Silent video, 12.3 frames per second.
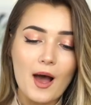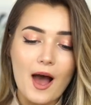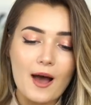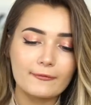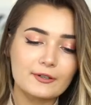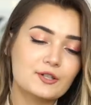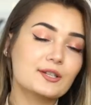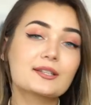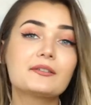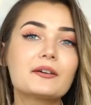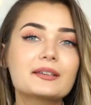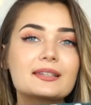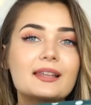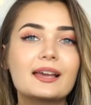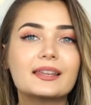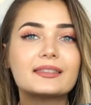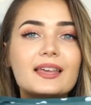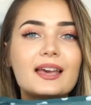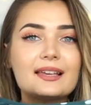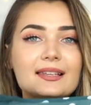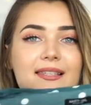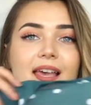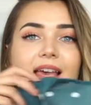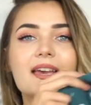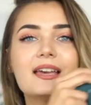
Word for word: half just looks like this.